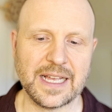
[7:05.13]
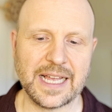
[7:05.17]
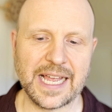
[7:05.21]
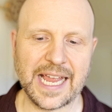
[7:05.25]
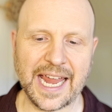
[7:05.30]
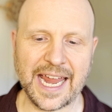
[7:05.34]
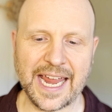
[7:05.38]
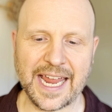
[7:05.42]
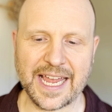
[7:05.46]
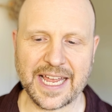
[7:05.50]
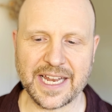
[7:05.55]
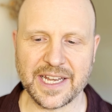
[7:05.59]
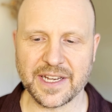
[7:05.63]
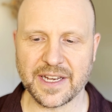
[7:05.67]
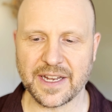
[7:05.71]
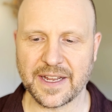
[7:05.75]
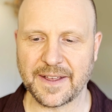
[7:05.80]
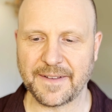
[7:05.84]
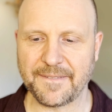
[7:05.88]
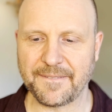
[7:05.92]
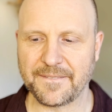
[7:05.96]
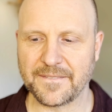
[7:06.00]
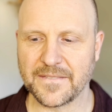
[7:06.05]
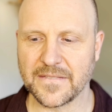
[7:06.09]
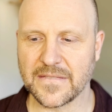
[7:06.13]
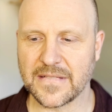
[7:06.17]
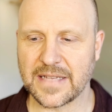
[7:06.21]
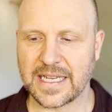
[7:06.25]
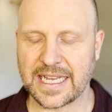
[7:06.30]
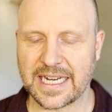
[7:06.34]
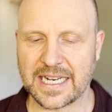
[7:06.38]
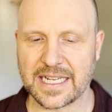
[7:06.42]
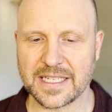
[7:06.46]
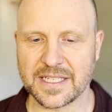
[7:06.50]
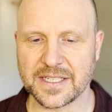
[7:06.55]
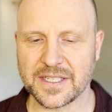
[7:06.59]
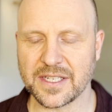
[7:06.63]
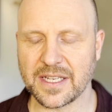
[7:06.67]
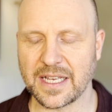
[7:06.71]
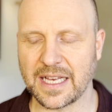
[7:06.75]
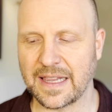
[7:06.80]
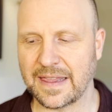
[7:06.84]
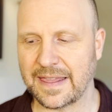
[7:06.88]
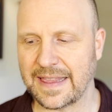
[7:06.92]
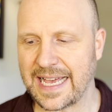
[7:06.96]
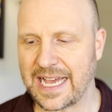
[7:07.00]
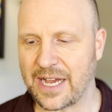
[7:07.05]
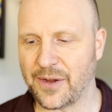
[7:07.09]
And it is
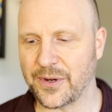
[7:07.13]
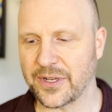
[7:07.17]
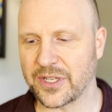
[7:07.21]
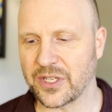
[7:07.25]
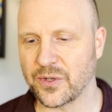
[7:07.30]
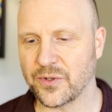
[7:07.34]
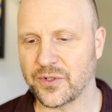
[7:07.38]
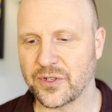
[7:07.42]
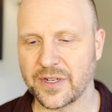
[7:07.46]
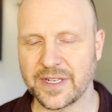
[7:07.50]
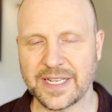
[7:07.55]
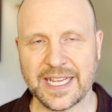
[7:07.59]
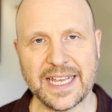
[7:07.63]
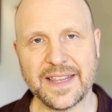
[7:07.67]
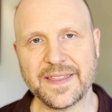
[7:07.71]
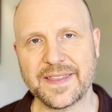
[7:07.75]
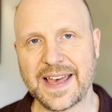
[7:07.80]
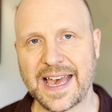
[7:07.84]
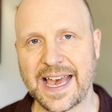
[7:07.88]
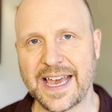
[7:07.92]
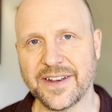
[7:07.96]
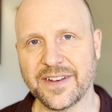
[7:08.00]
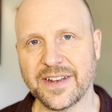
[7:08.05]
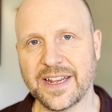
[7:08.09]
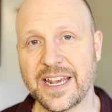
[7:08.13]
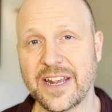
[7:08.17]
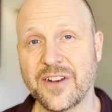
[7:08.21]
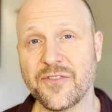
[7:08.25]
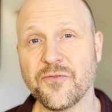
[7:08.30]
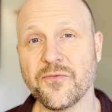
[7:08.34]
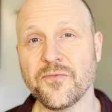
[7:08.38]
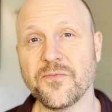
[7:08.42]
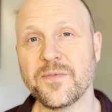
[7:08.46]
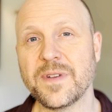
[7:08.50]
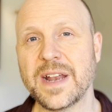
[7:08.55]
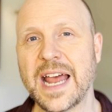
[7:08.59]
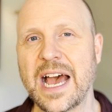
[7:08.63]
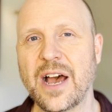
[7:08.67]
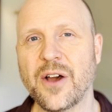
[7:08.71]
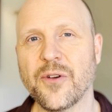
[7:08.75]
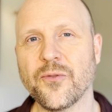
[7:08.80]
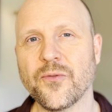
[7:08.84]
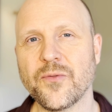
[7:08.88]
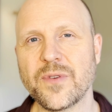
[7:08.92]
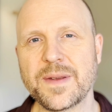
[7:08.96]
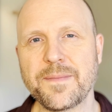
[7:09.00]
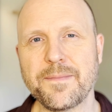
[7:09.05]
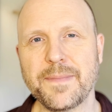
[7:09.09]
allowing you to take that and now
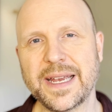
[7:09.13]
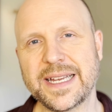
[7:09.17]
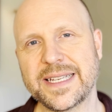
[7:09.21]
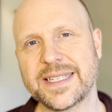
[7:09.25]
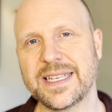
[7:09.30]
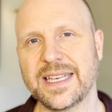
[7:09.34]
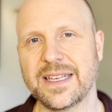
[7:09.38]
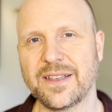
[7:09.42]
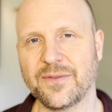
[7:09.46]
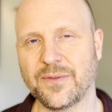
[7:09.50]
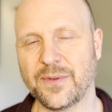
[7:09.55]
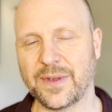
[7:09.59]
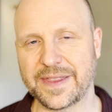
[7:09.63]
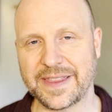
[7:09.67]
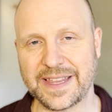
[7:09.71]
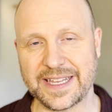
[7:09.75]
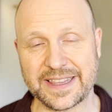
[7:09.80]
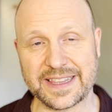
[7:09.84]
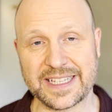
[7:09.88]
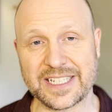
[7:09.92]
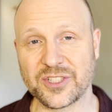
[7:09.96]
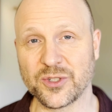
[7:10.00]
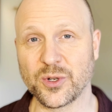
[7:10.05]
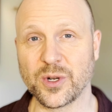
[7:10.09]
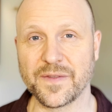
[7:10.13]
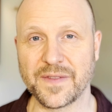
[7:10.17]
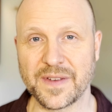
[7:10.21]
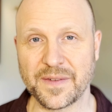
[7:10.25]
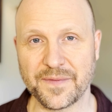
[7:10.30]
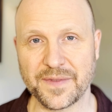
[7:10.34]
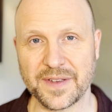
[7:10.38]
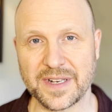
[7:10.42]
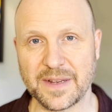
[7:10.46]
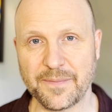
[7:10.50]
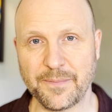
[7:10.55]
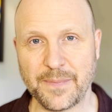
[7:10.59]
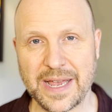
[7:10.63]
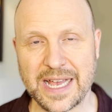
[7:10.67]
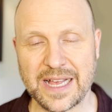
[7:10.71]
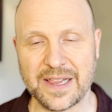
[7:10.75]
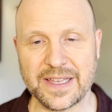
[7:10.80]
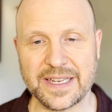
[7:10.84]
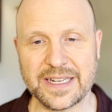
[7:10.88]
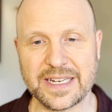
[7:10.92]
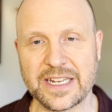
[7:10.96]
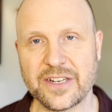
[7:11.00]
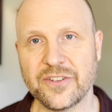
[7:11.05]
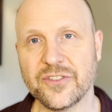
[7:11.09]
remix it with like this sort of infinite
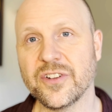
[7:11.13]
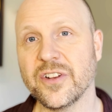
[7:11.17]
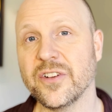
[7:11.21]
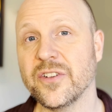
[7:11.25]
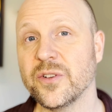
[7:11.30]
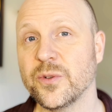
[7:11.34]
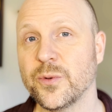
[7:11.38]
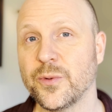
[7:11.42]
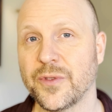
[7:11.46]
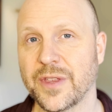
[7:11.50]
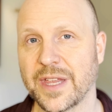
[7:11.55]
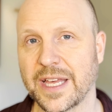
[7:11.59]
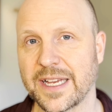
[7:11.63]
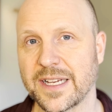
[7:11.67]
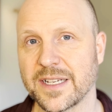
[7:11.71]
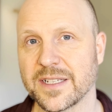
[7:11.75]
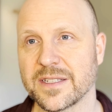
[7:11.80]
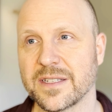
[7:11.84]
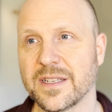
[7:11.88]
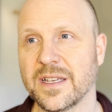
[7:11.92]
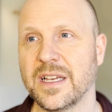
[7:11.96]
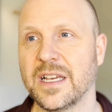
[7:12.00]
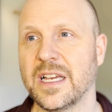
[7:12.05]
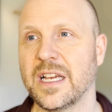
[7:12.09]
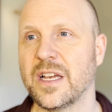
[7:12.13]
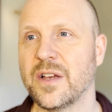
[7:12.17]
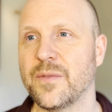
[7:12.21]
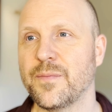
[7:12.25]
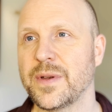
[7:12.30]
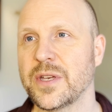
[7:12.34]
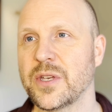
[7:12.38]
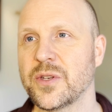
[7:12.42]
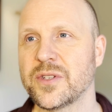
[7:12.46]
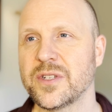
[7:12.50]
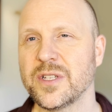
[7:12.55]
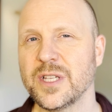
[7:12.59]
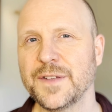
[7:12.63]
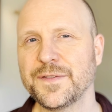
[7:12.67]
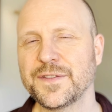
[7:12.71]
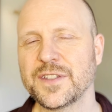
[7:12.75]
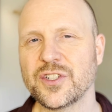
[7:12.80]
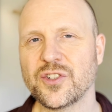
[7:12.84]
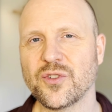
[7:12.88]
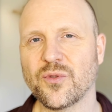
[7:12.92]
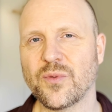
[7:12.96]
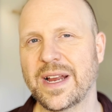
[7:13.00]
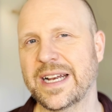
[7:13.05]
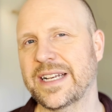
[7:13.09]
palette into new things. But you still have to
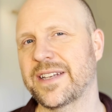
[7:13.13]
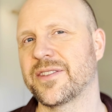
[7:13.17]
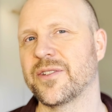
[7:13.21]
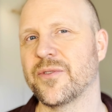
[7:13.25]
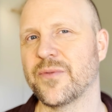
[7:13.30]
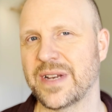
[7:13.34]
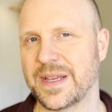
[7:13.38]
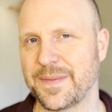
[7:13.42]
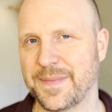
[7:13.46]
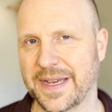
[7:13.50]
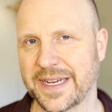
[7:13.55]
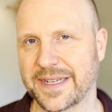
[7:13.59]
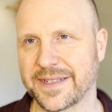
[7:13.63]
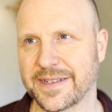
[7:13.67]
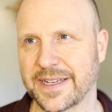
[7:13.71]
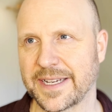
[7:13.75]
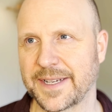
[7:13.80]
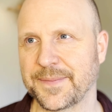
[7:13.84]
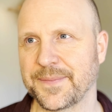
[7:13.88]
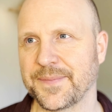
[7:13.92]
direct the remixing.